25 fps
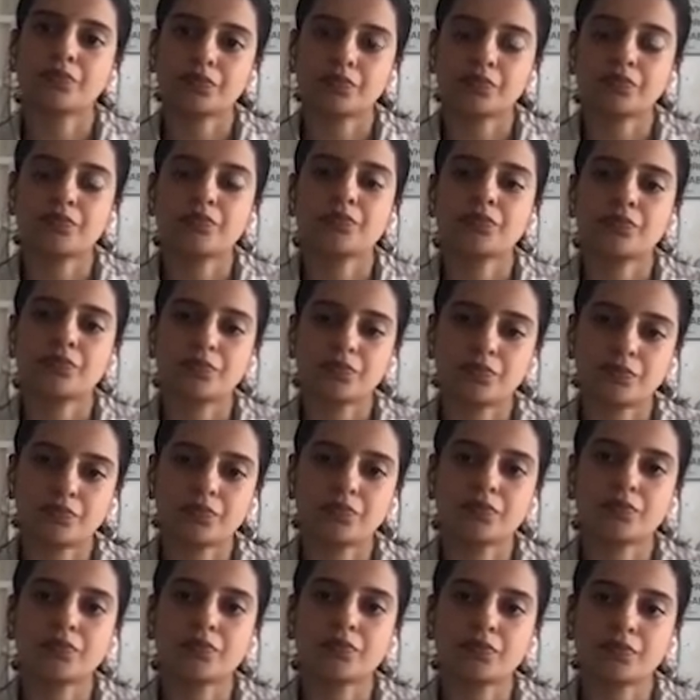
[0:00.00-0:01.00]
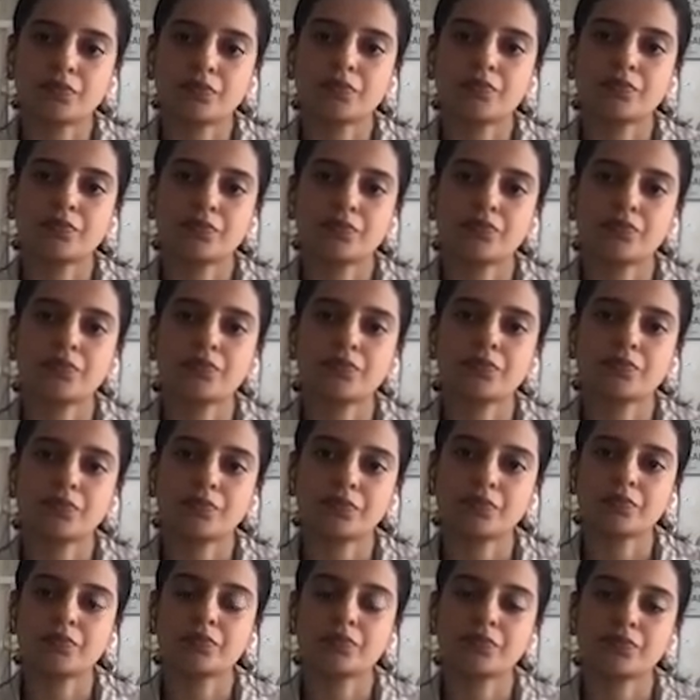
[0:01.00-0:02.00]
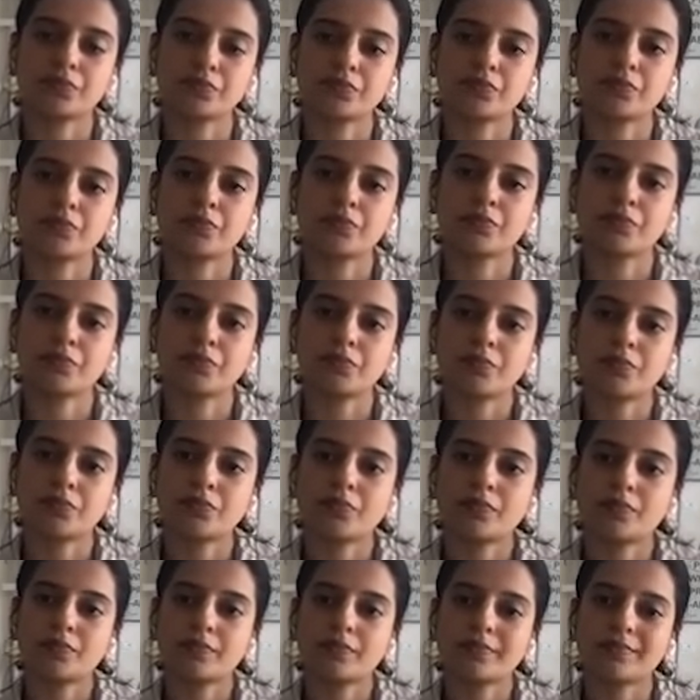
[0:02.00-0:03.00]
No words are spoken by the person on screen.